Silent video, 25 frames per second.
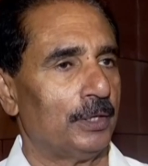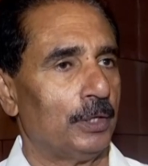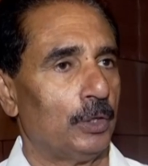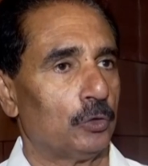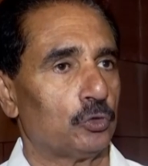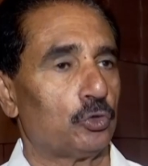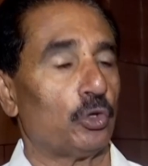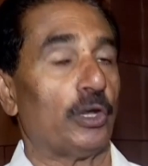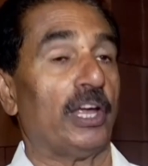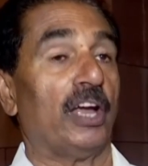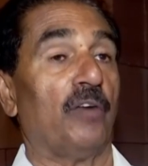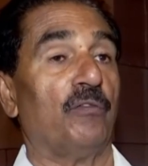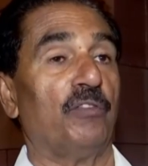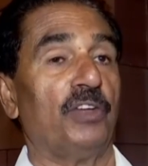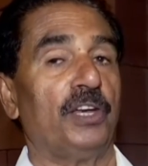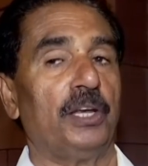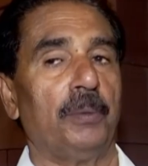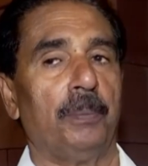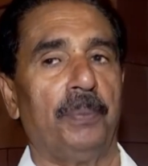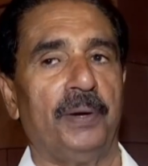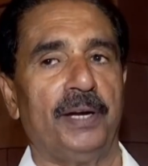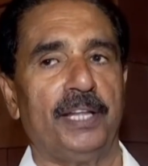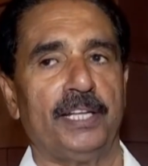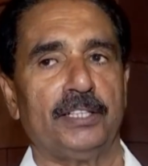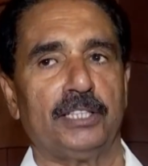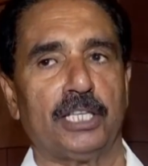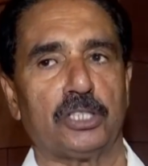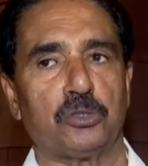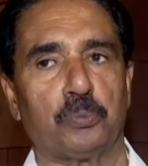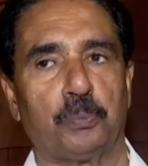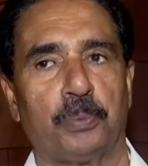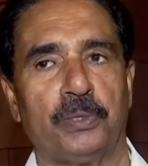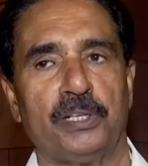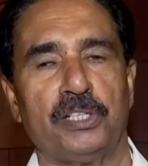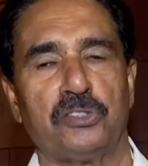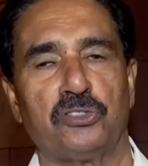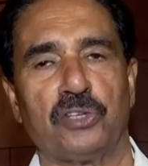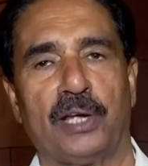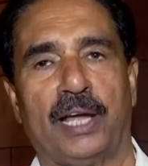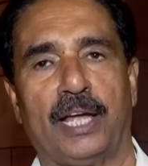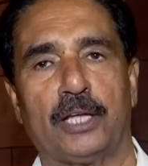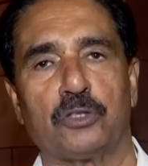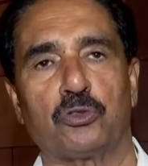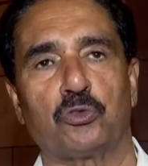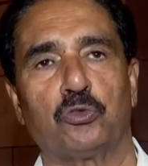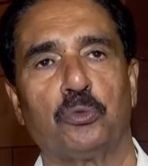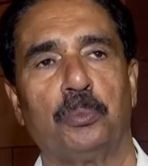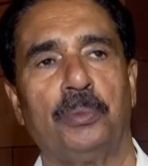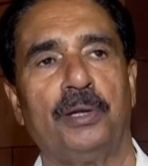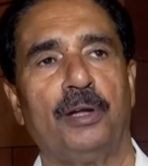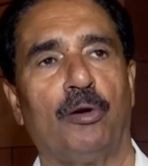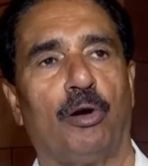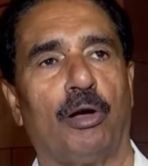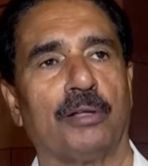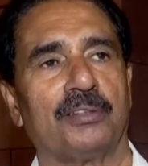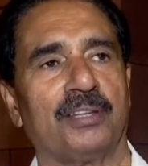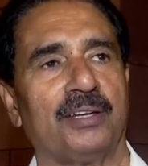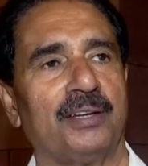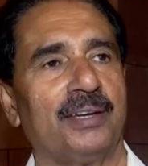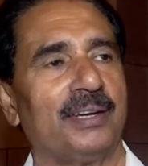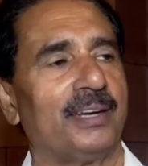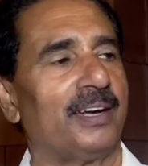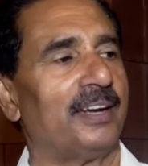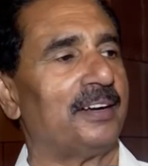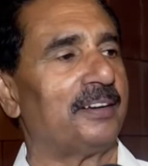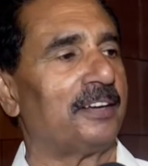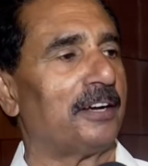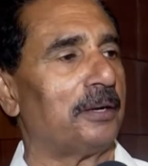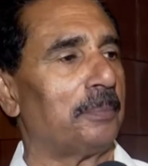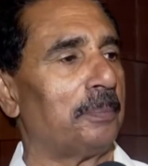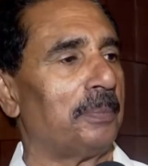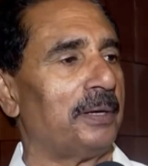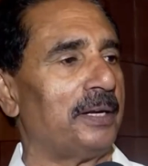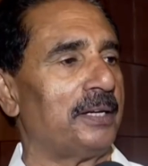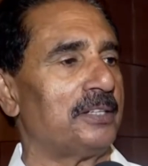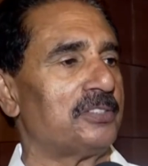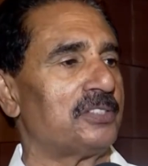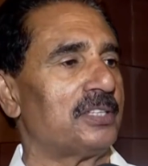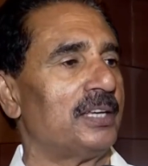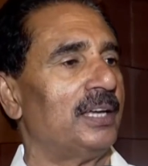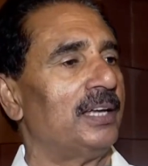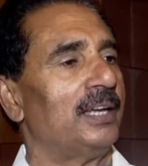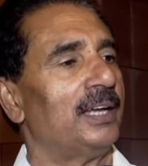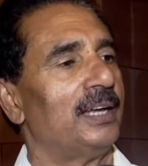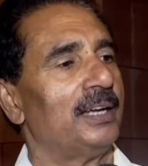So everybody, the speech has to be authenticated means